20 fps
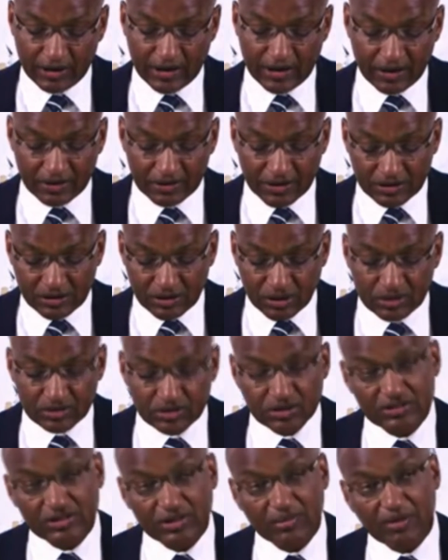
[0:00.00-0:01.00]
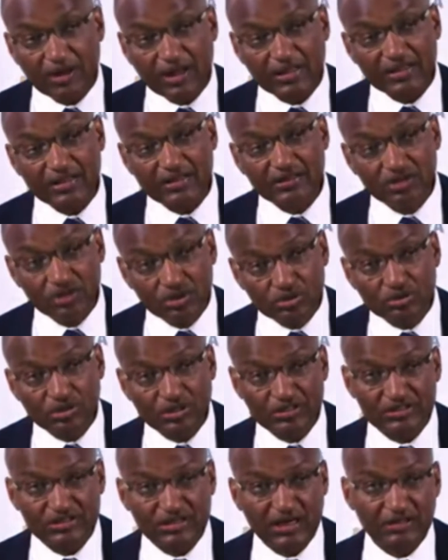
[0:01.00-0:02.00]
Now, there's also some other new
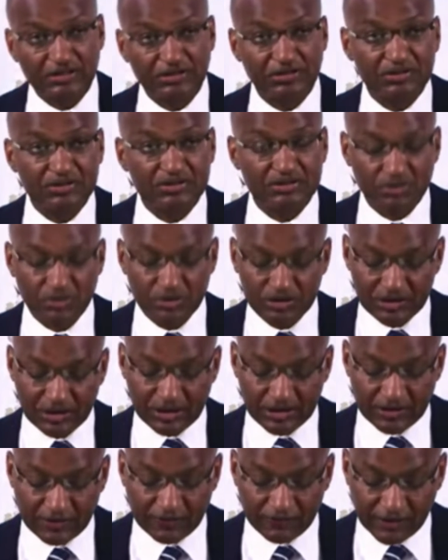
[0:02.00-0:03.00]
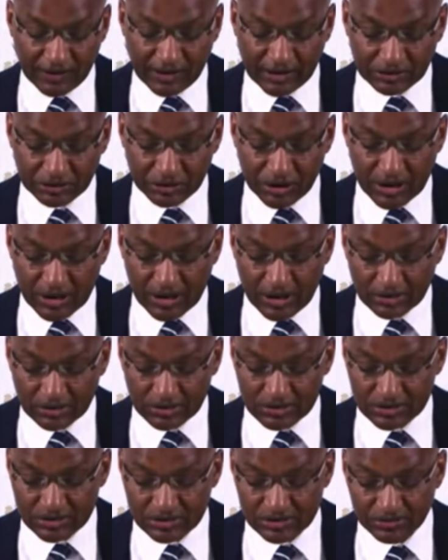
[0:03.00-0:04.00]
transactions which are in the financial
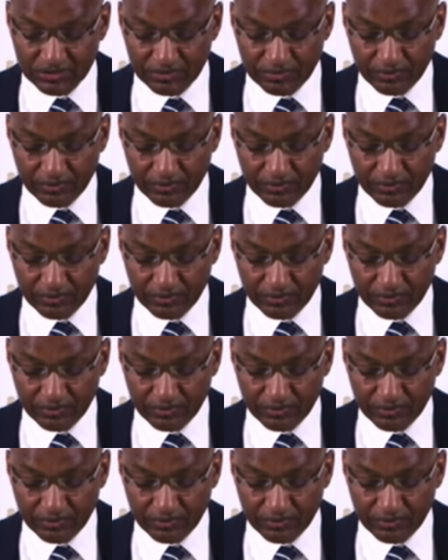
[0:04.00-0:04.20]
accounts.